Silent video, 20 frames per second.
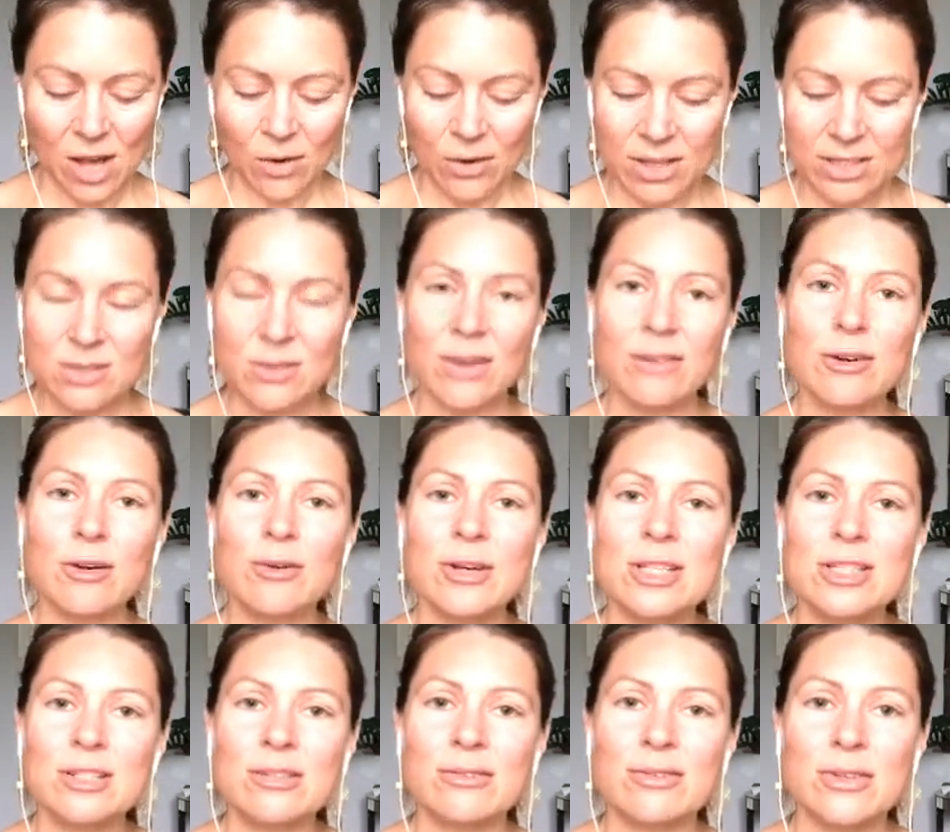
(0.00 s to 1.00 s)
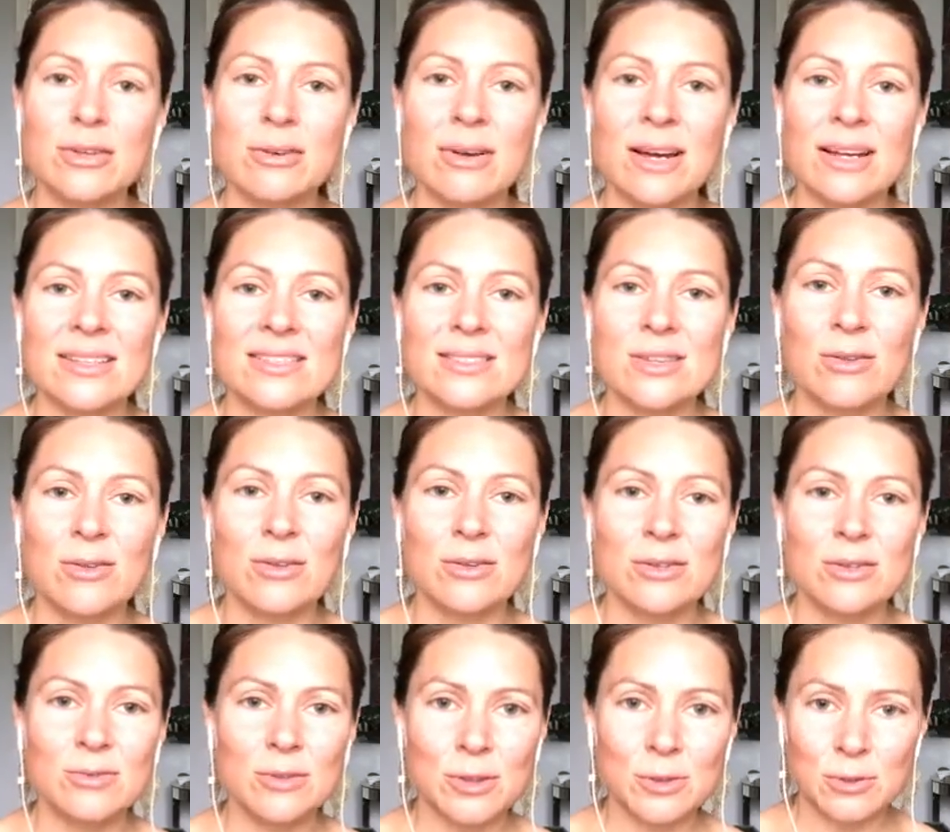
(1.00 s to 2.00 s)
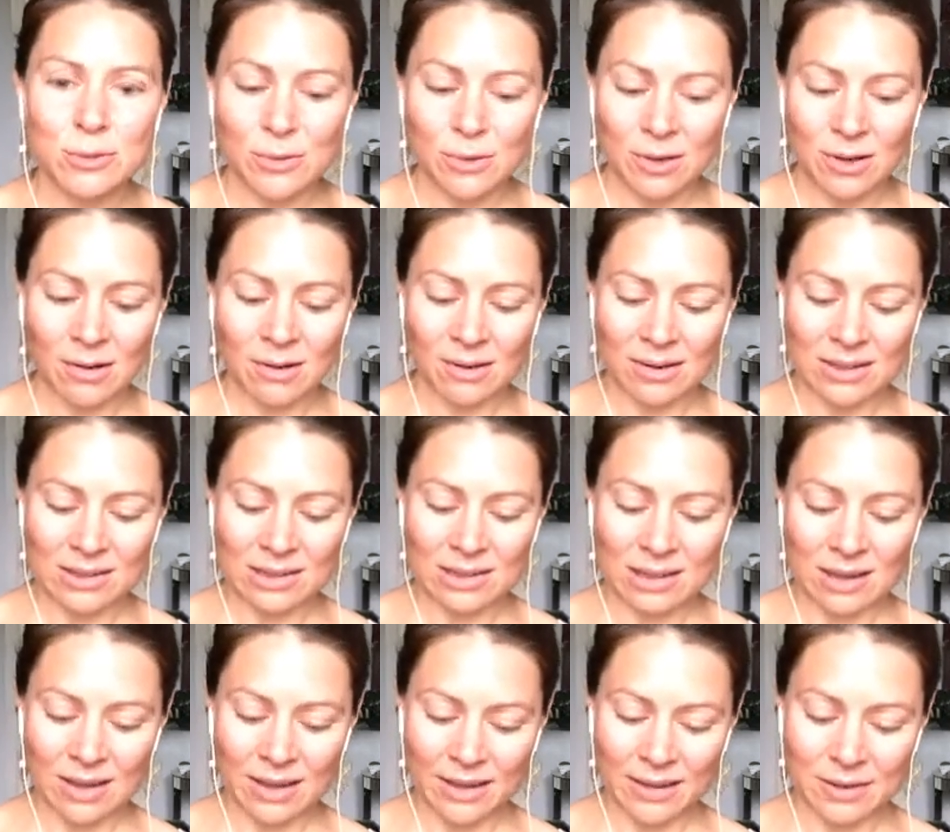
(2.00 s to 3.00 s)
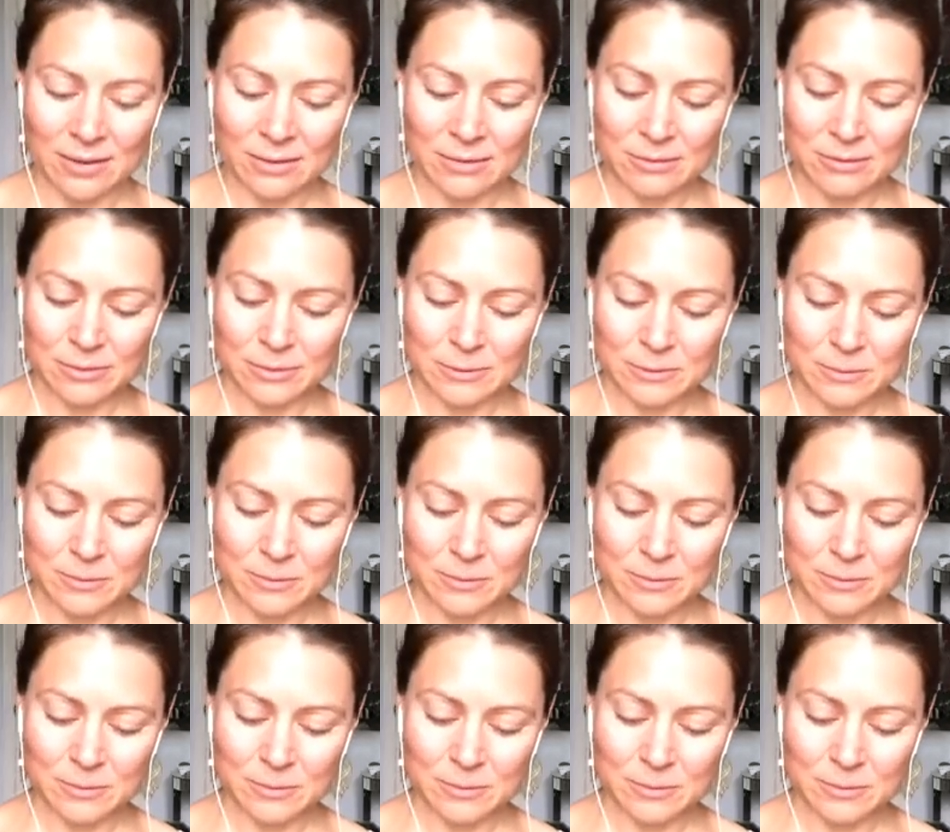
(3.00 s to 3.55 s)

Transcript: Okay, so I have a question for you guys. So those of you who are on live,